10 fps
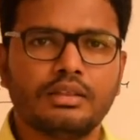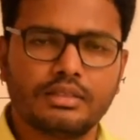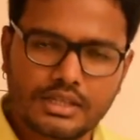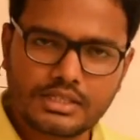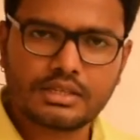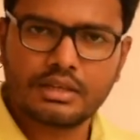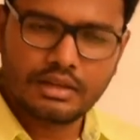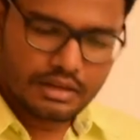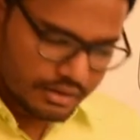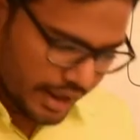this
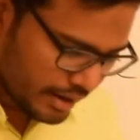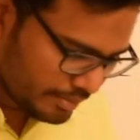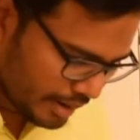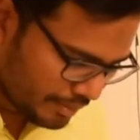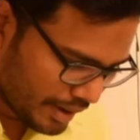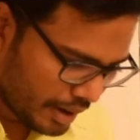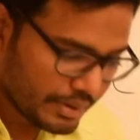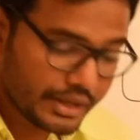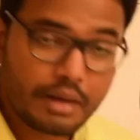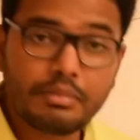direct pulp
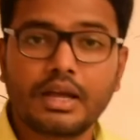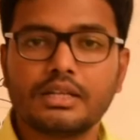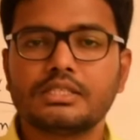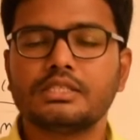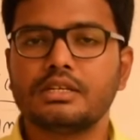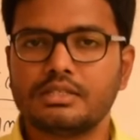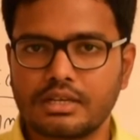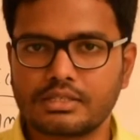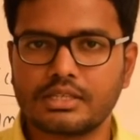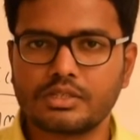capping can be considered
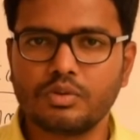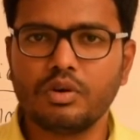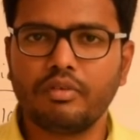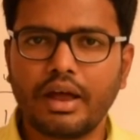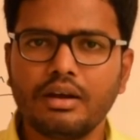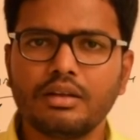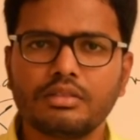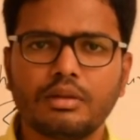successful when